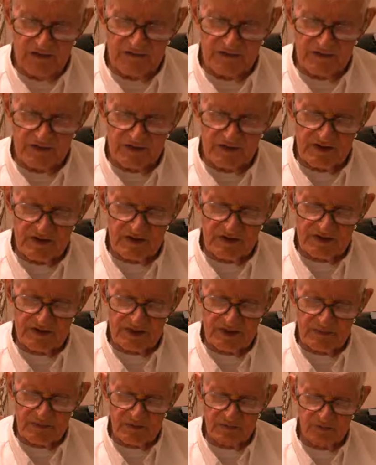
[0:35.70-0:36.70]
This is
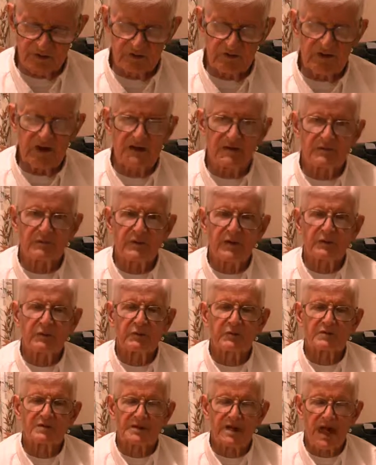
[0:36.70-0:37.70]
unacceptable. And
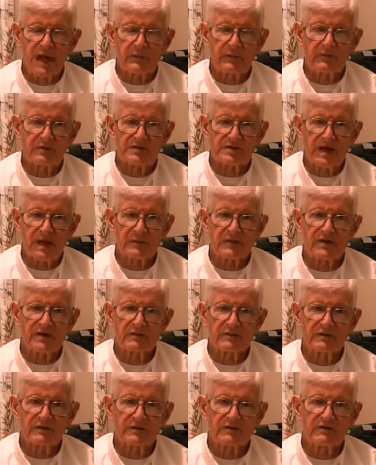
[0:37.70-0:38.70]
people, what's
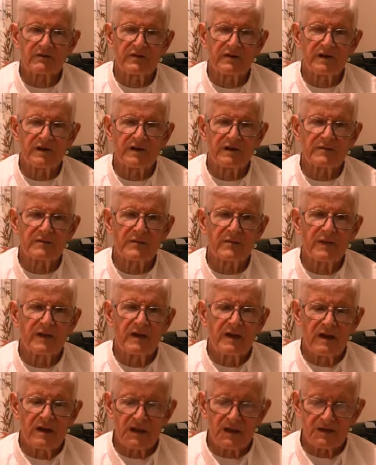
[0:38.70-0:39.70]
happening with the VA
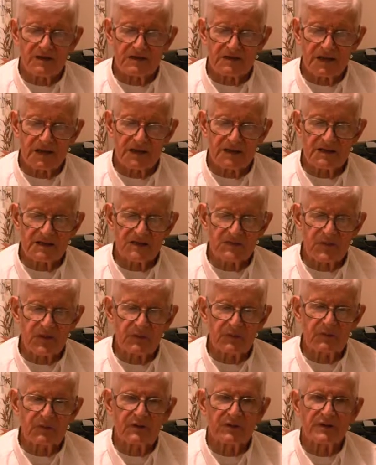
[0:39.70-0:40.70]
is a lot of these
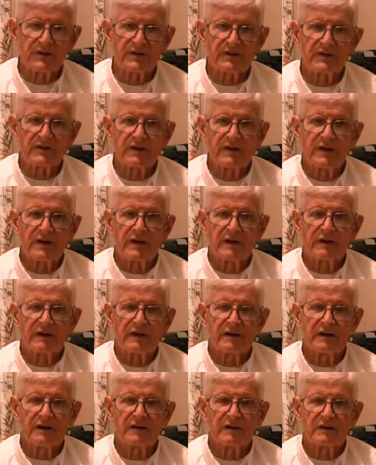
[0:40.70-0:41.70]
people that are
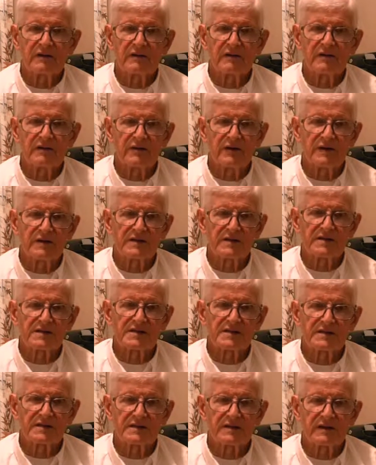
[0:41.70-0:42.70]
in
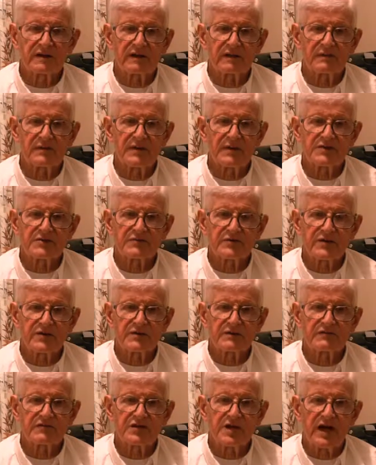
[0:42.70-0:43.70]
these
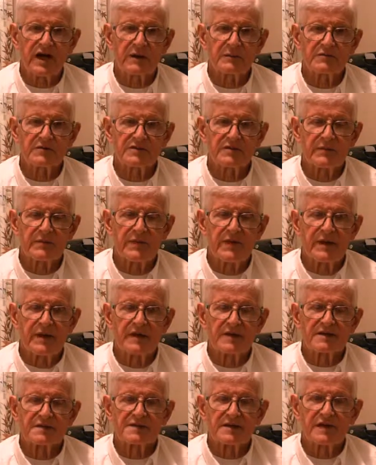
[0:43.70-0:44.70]
administrative jobs,
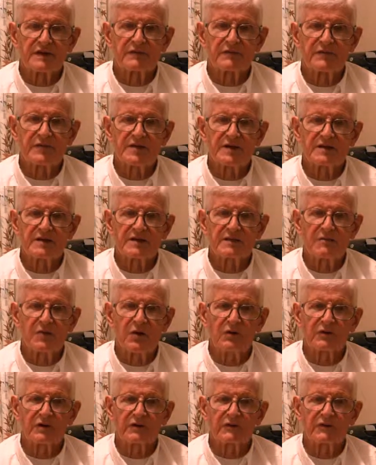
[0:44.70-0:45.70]
instead of being
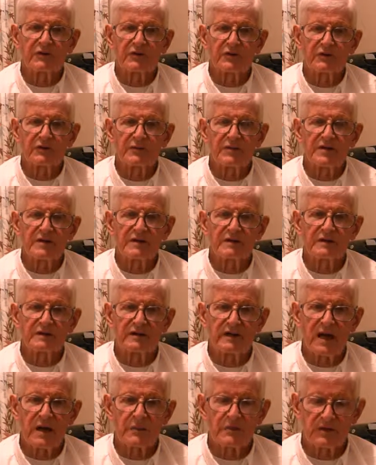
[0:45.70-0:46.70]
demoted for being
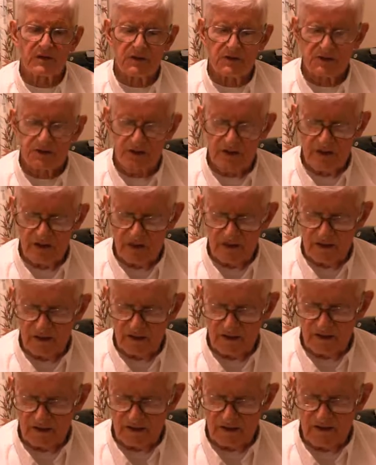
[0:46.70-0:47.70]
incompetent,
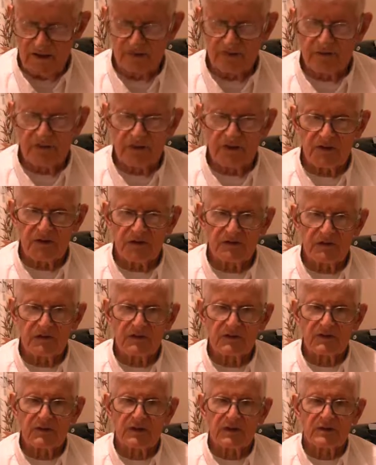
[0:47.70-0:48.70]

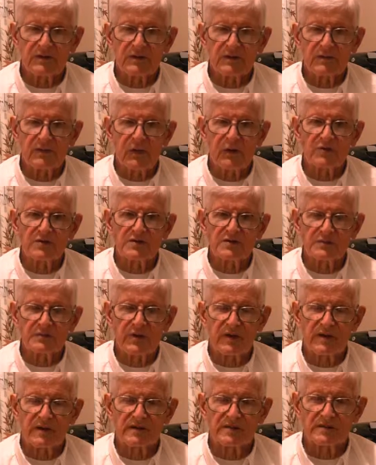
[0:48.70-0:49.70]
they're getting their bonus
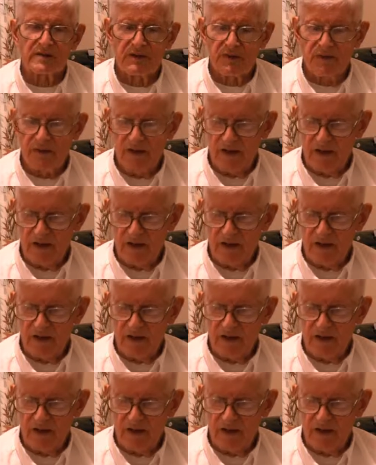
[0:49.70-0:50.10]
pays.